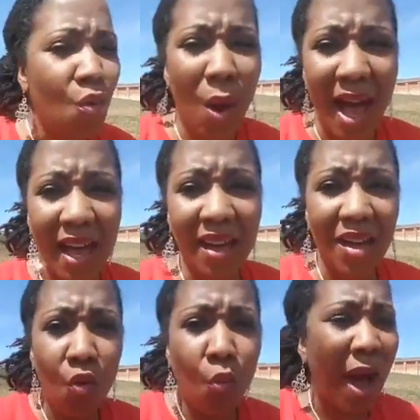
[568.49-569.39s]

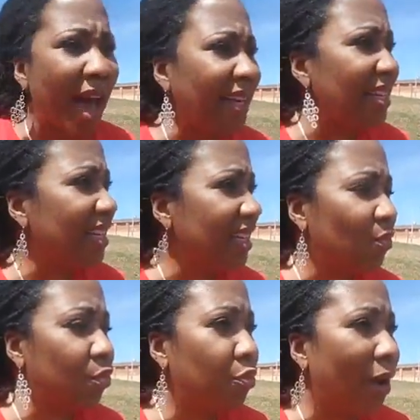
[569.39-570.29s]
why did
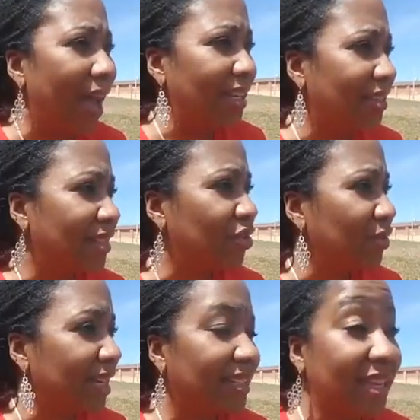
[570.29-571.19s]

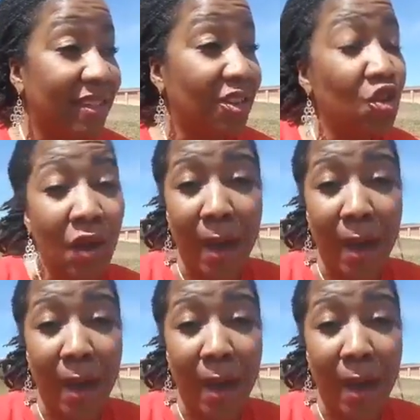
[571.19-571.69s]
they say that?